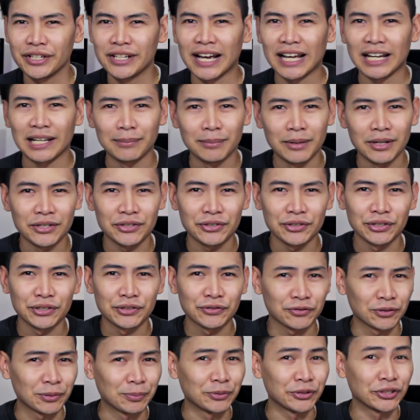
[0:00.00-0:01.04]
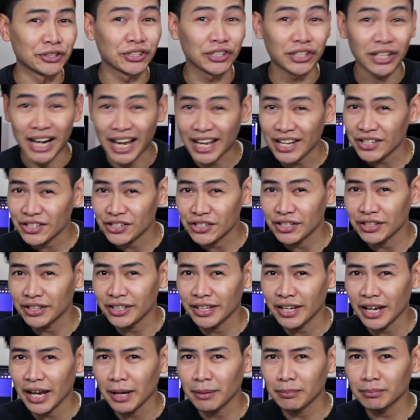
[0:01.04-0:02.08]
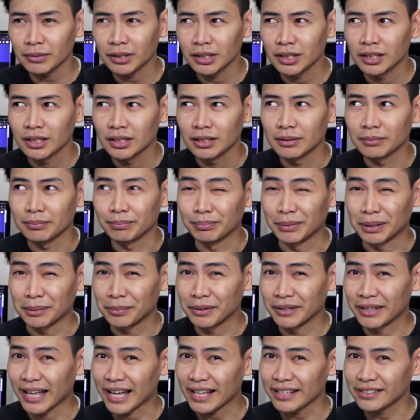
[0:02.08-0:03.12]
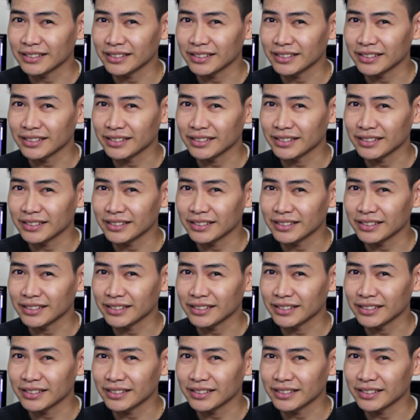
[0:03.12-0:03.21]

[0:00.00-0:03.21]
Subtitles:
animations from scratch in the game. Maybe that's